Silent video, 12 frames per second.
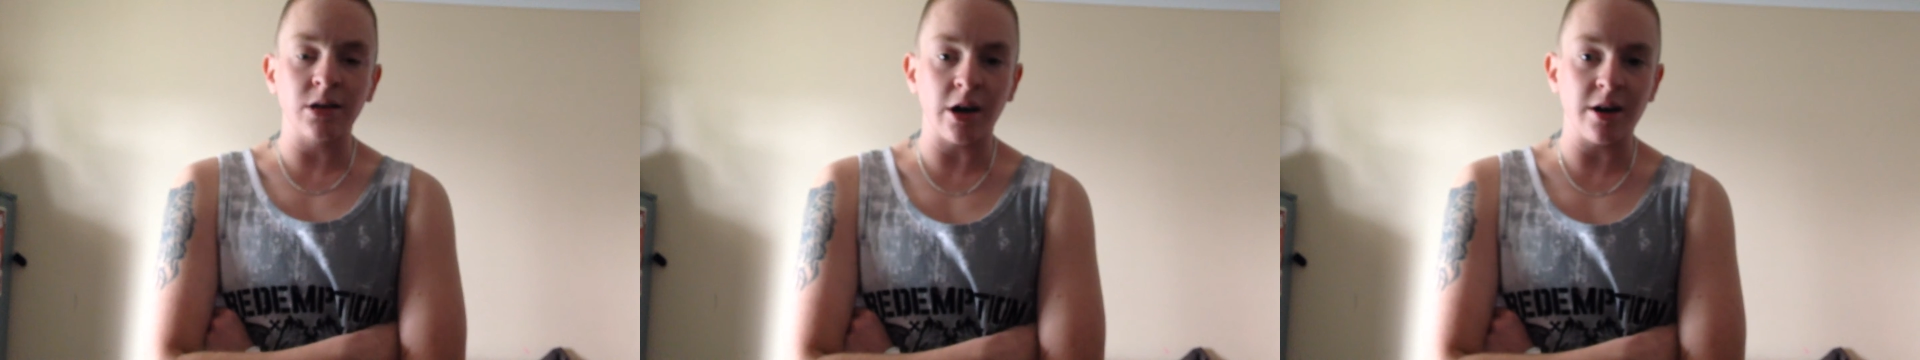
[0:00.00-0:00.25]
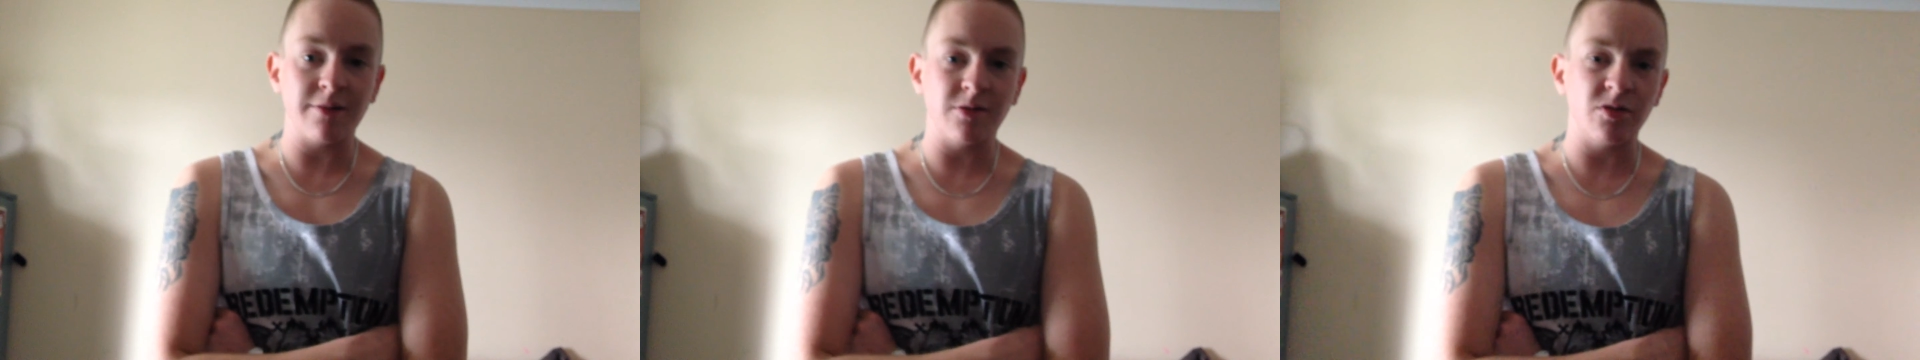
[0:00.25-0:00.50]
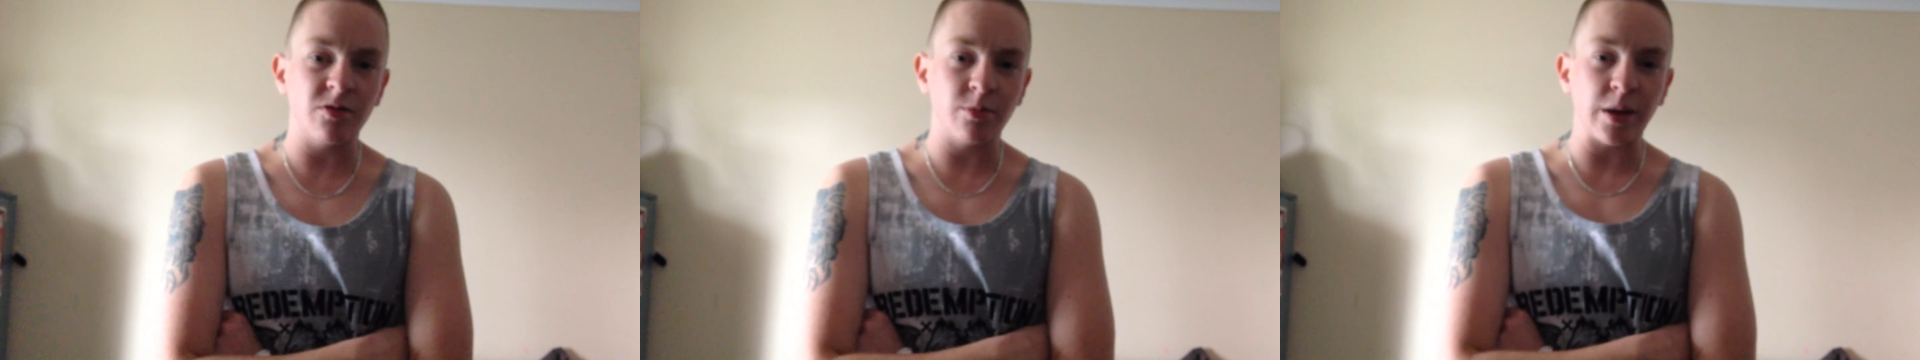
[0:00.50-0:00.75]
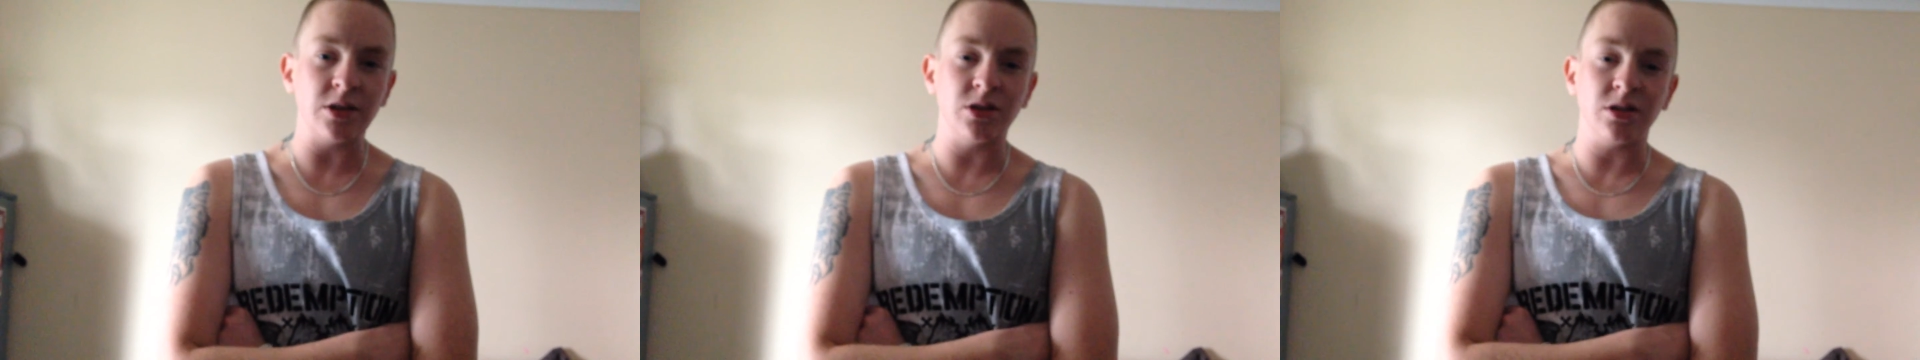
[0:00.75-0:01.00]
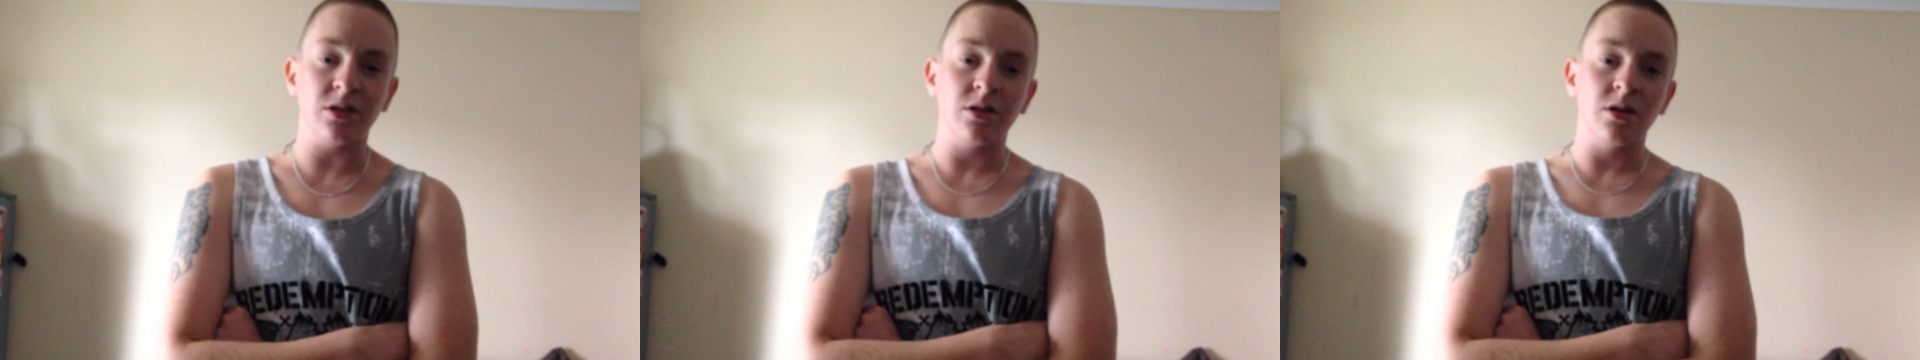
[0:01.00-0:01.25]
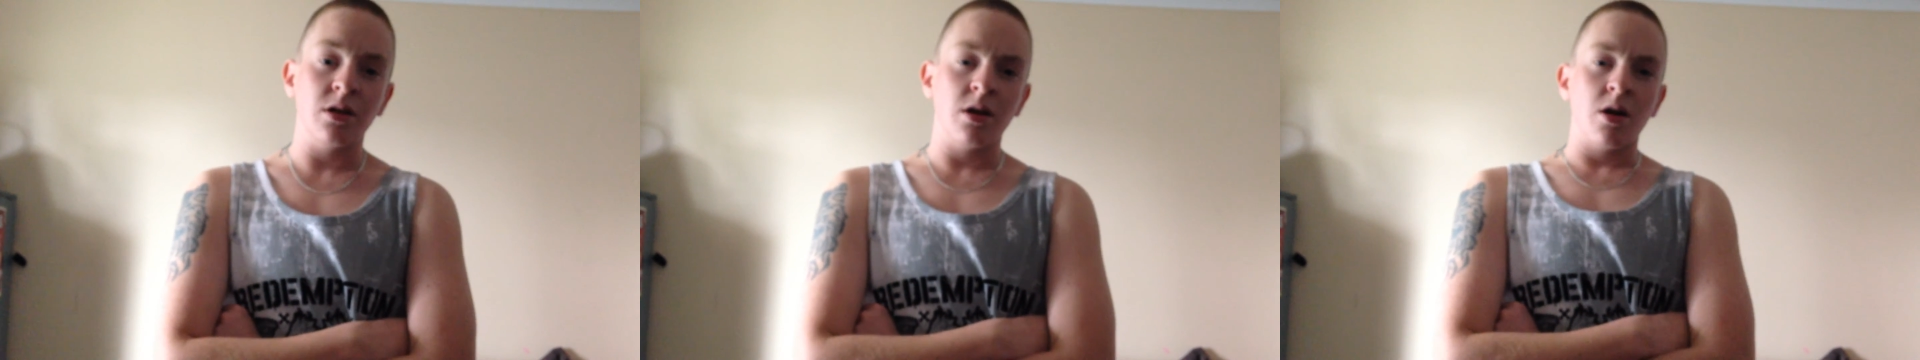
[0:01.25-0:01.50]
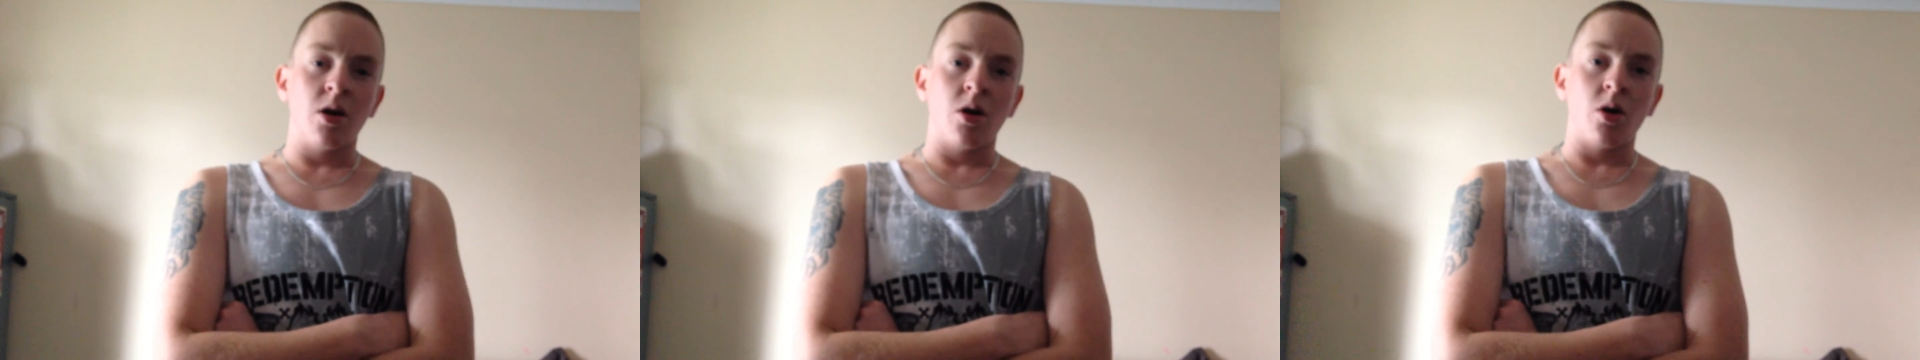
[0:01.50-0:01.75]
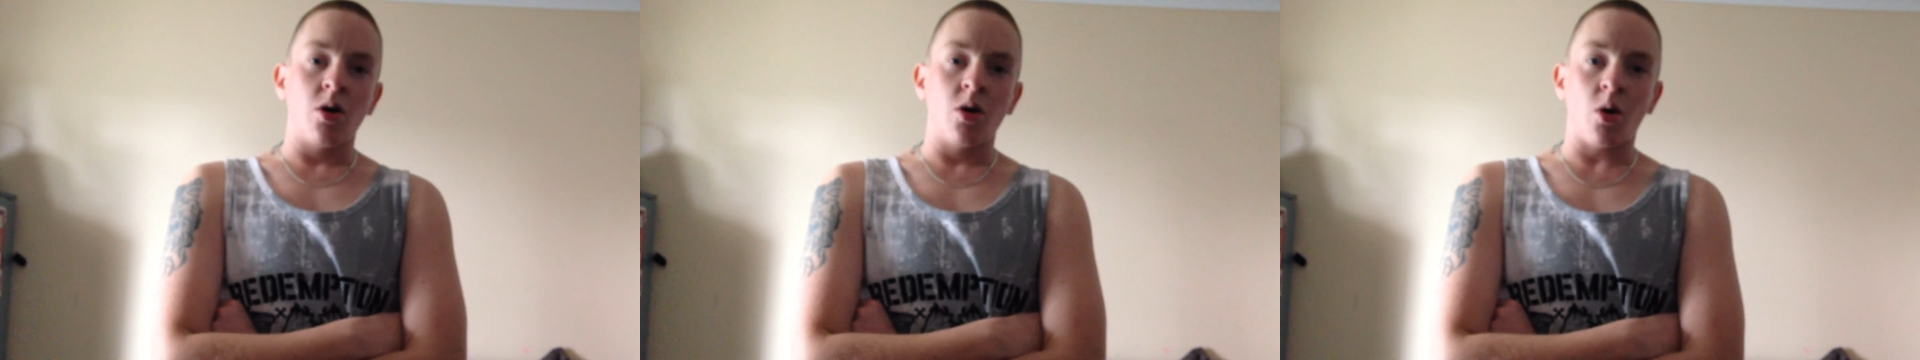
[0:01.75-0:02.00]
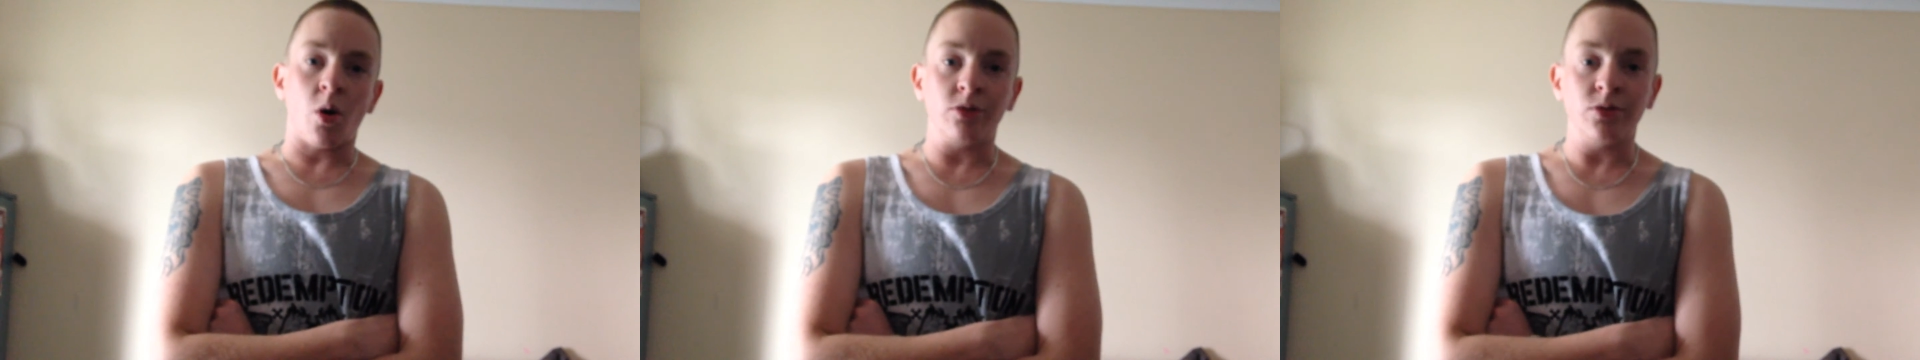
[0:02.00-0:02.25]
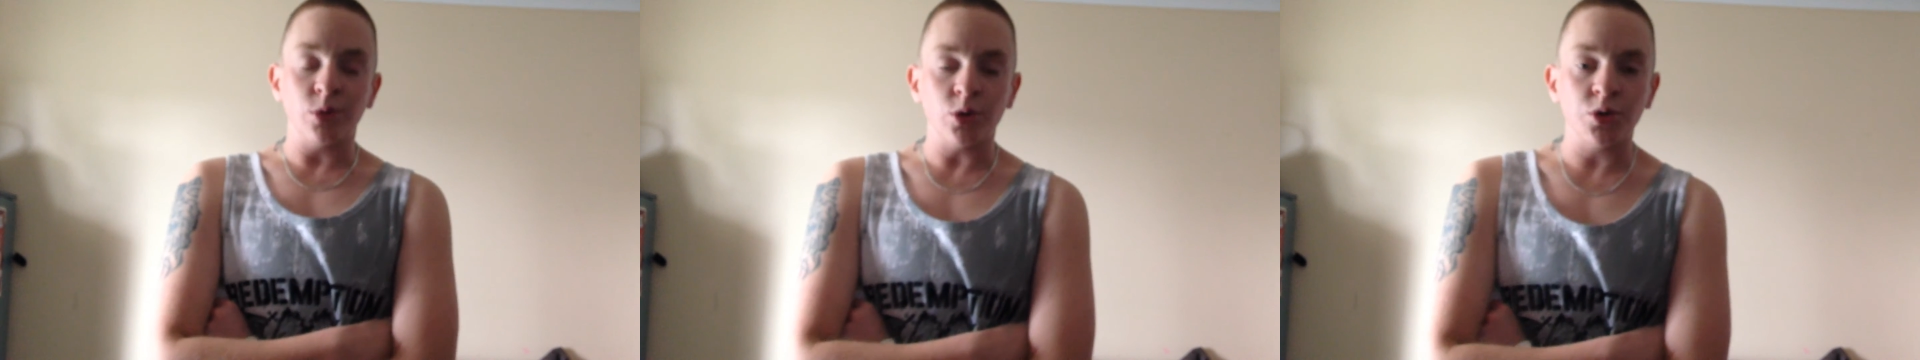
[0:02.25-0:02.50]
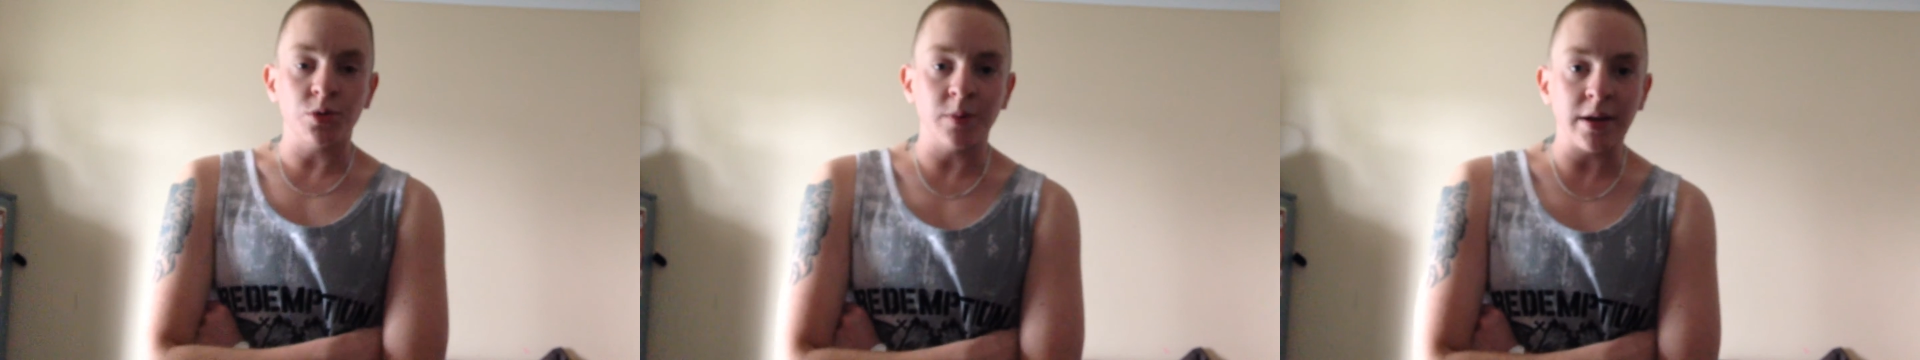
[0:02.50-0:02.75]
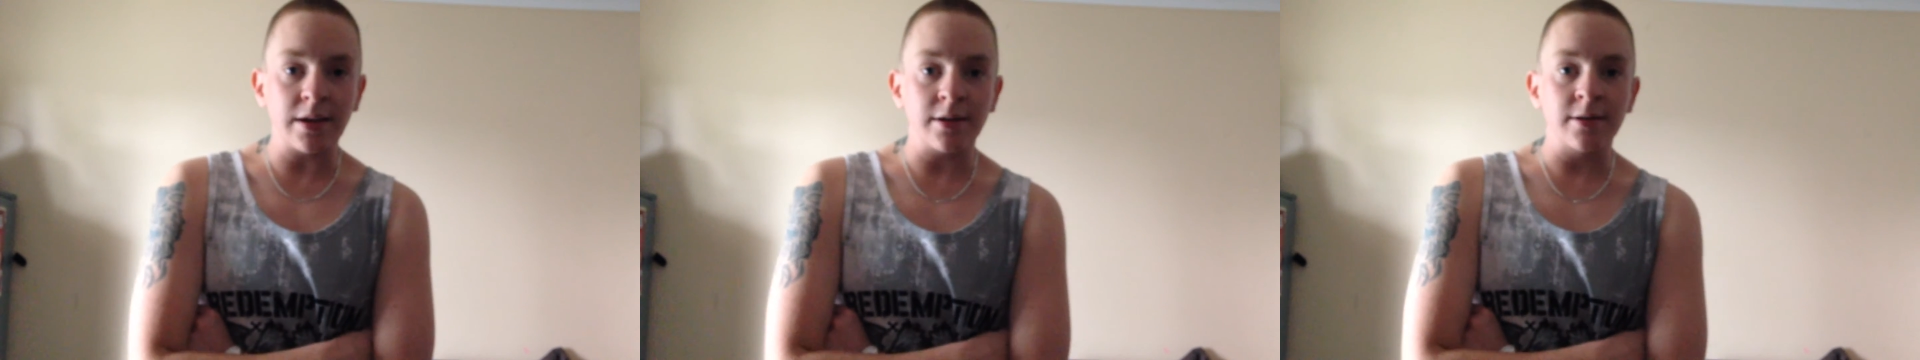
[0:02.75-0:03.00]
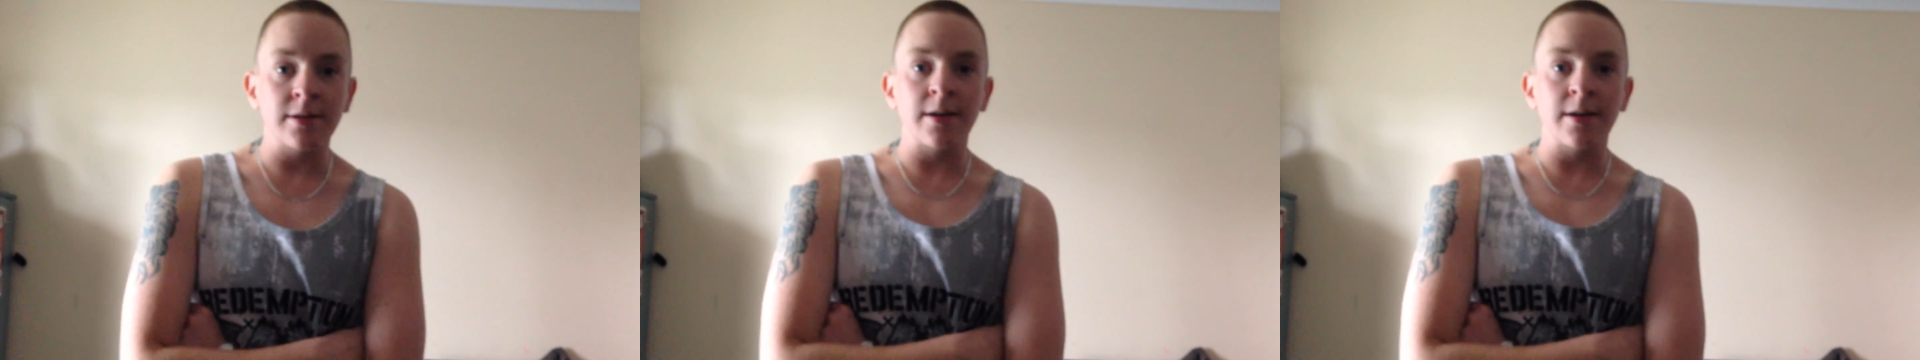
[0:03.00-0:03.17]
kind of information on social media.